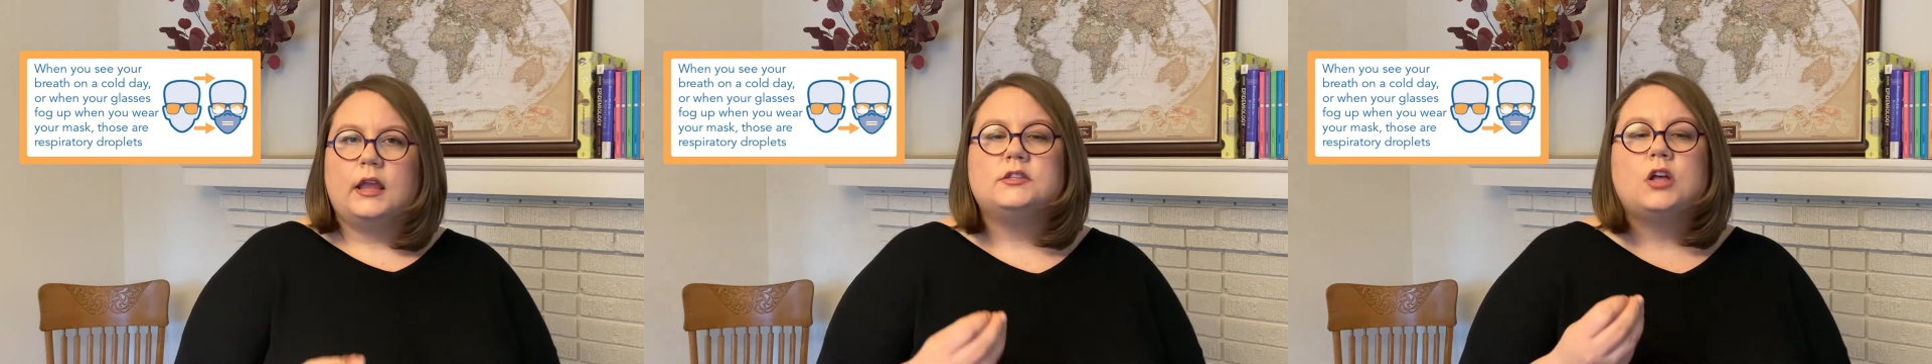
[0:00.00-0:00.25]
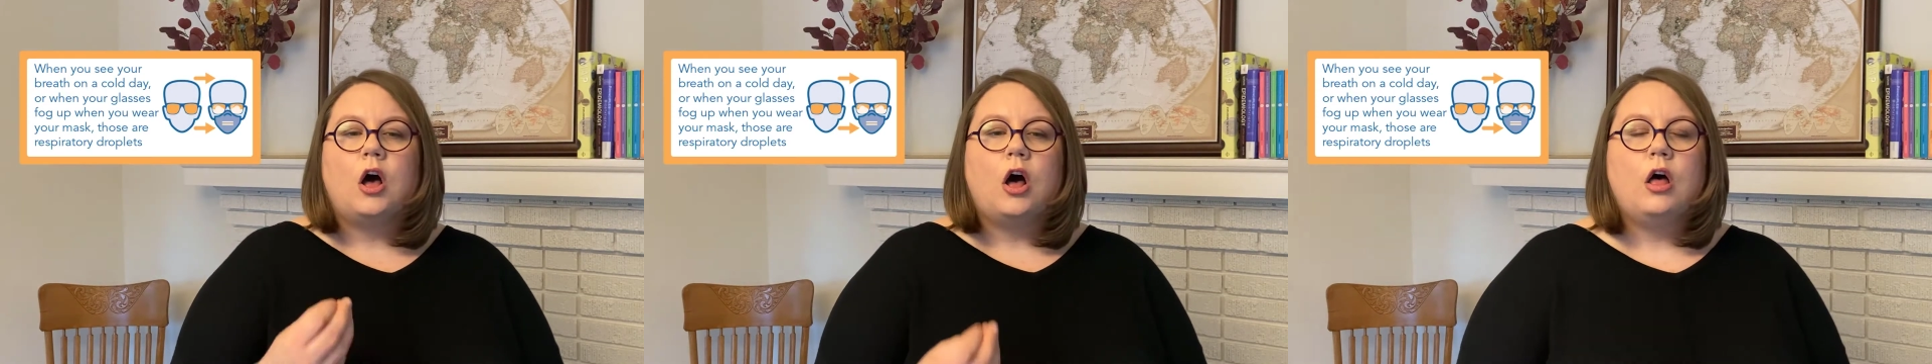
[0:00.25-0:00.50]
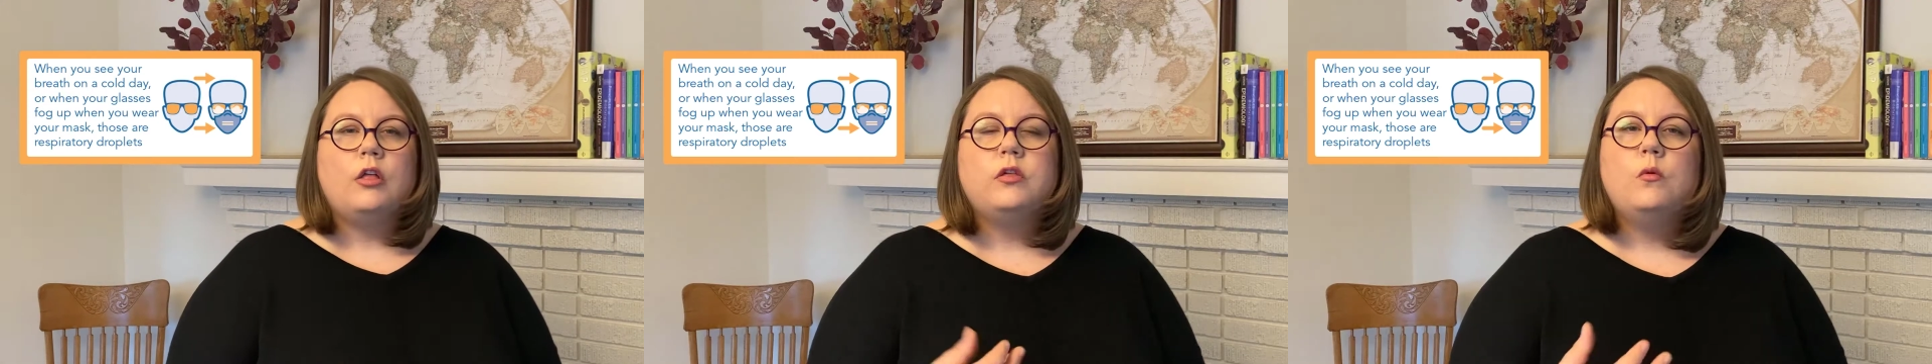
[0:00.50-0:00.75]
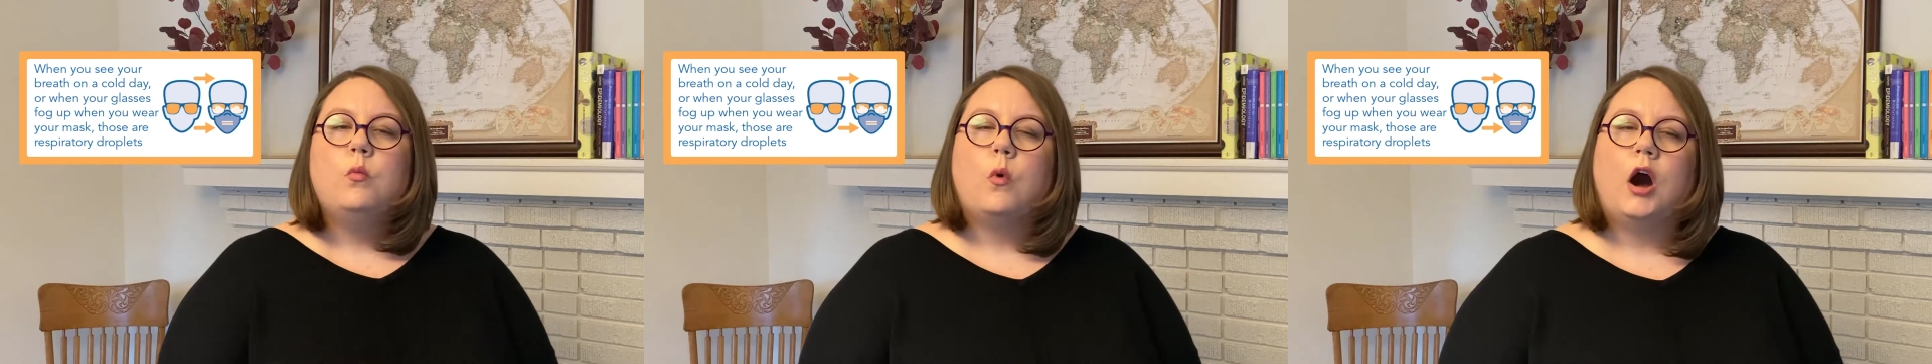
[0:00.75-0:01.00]
It's all
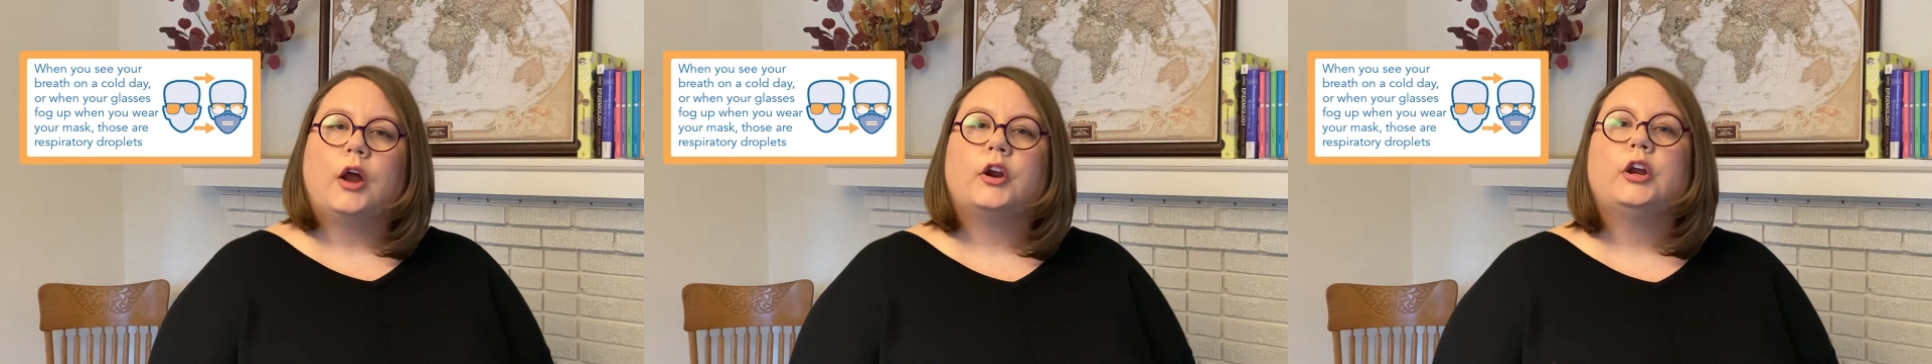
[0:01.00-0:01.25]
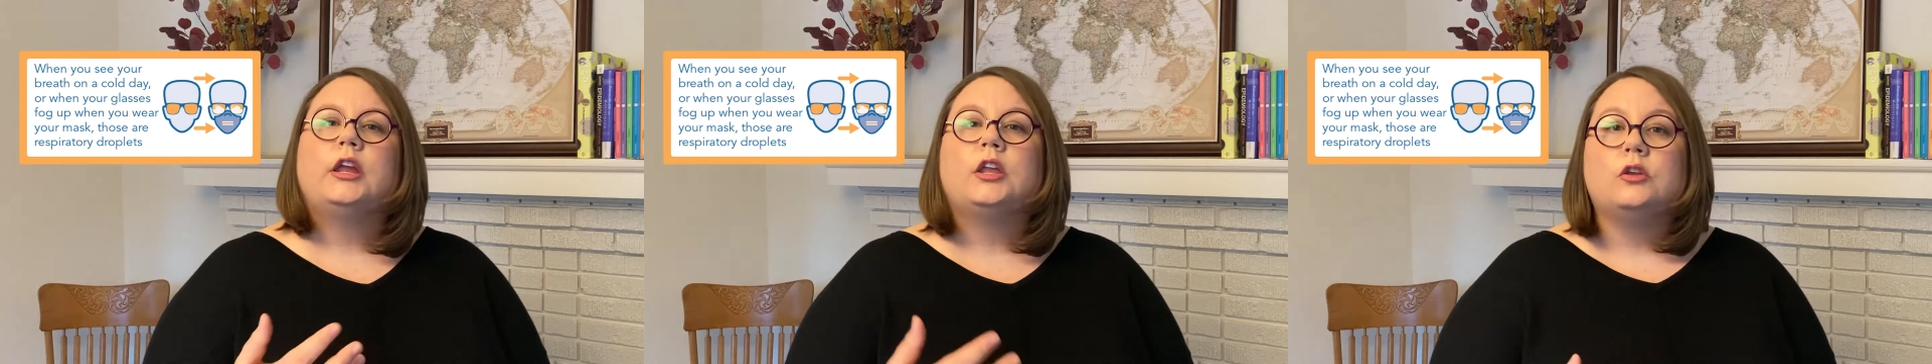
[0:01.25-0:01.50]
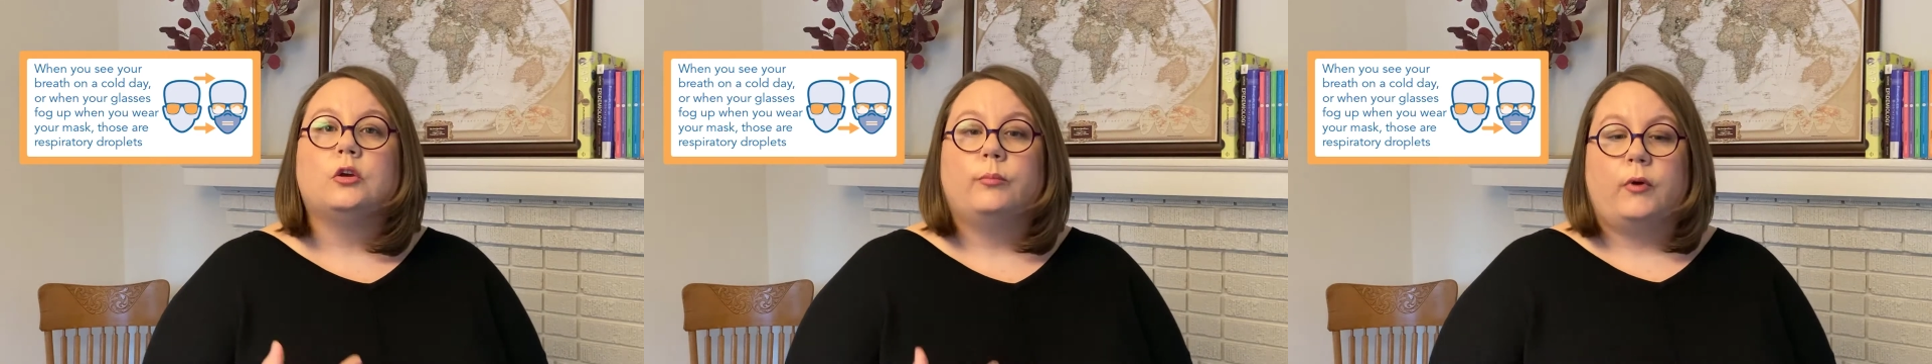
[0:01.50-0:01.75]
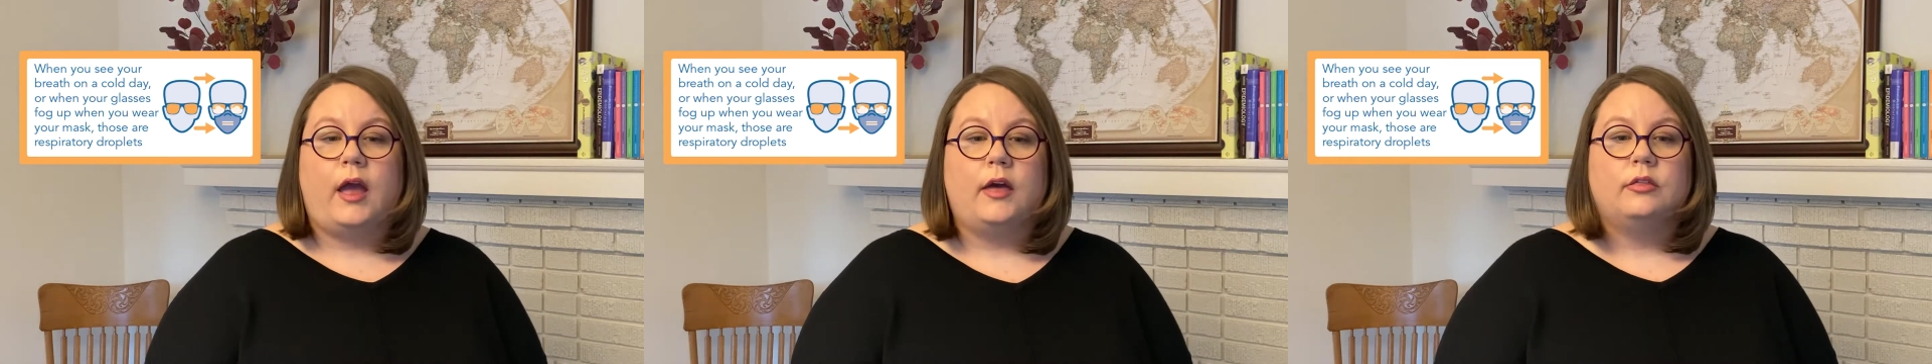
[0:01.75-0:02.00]
the water in your
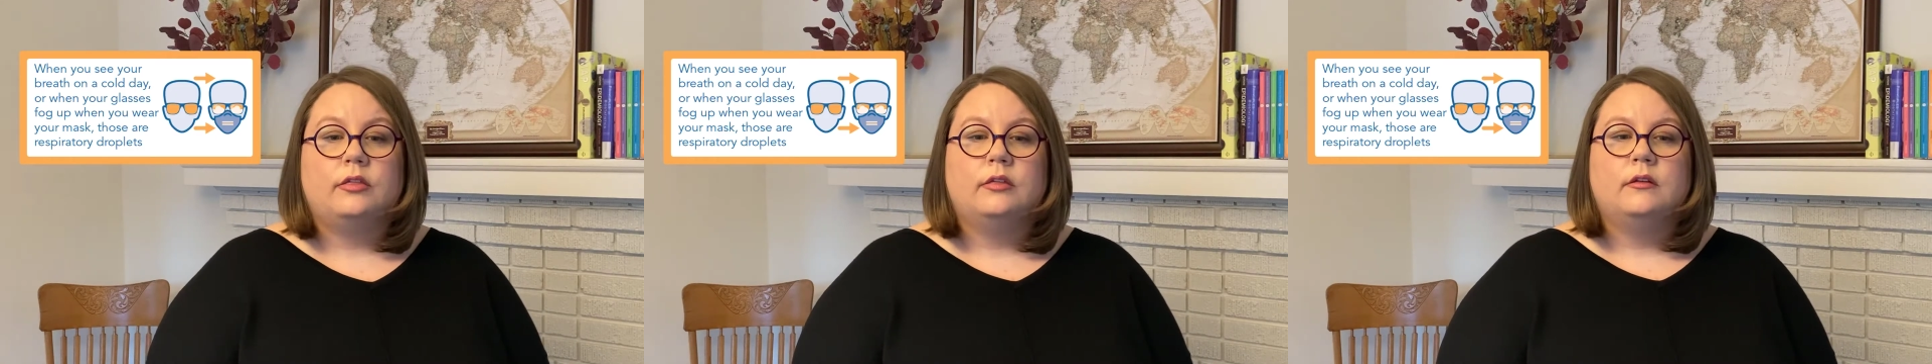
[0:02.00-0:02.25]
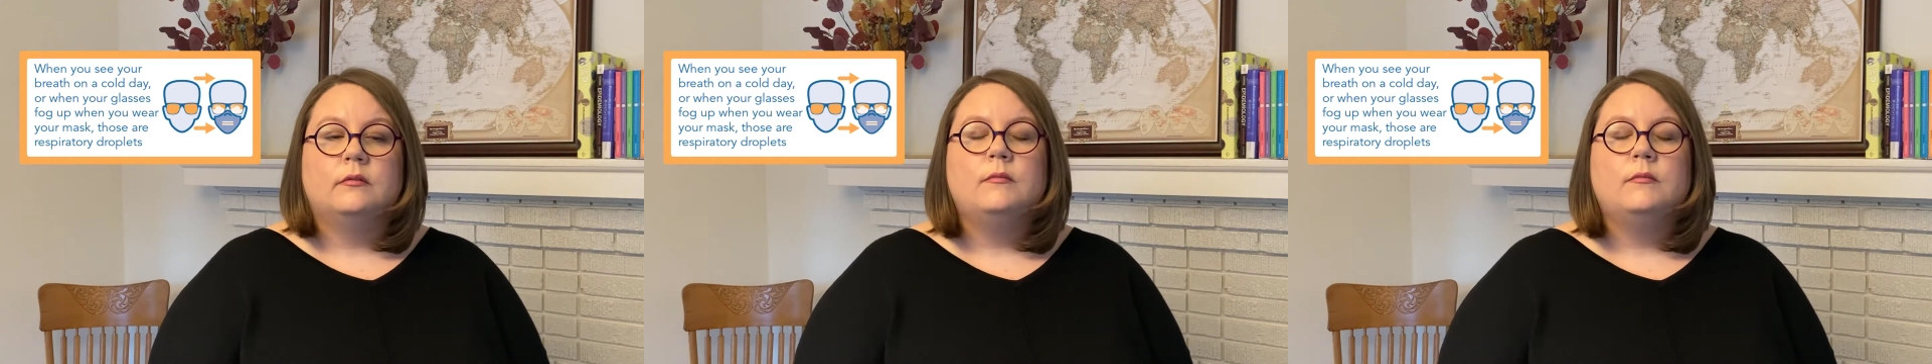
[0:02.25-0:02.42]
breath.